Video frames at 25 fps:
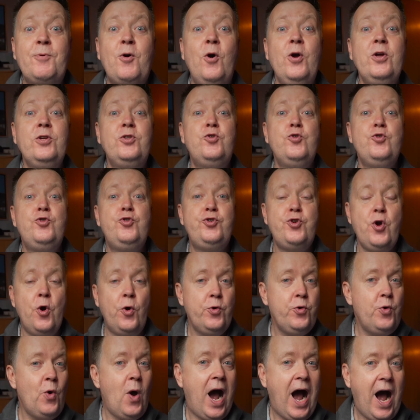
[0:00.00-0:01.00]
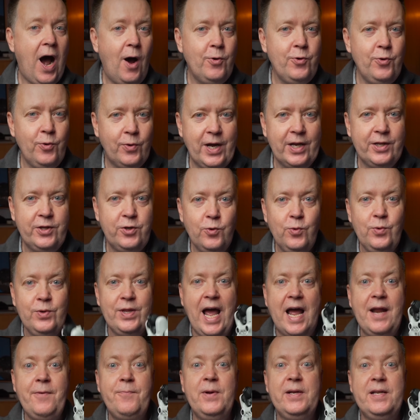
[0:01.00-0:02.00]
going to show you how you can do
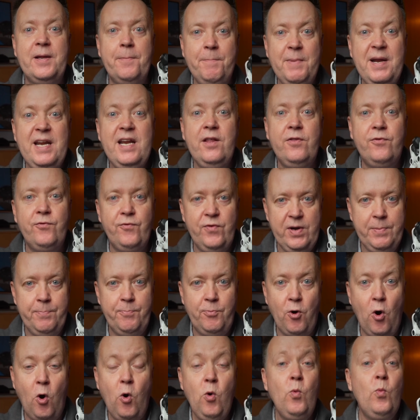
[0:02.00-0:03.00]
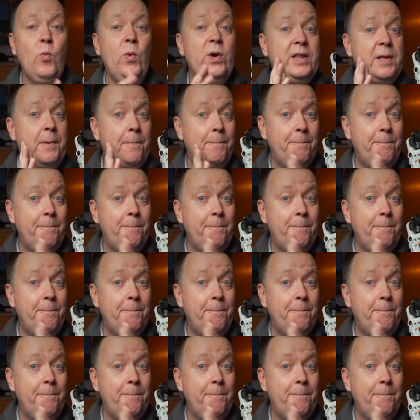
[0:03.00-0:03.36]
that with the Mini three Pro with the